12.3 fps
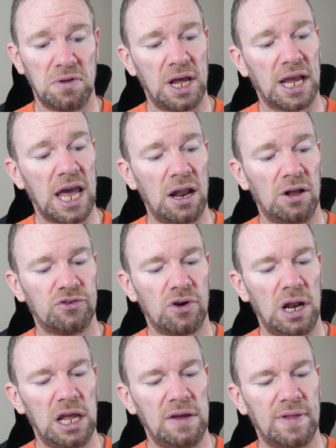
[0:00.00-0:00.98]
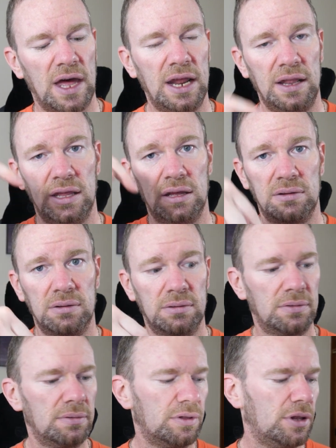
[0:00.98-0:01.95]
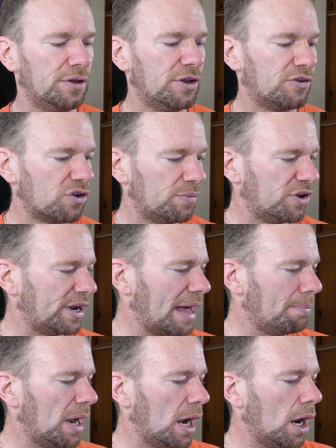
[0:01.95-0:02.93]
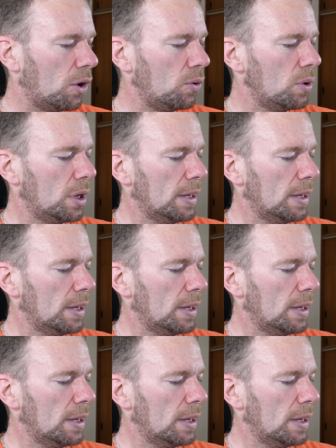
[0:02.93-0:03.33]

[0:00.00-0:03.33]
And again, I'll try and leave that in the description down below.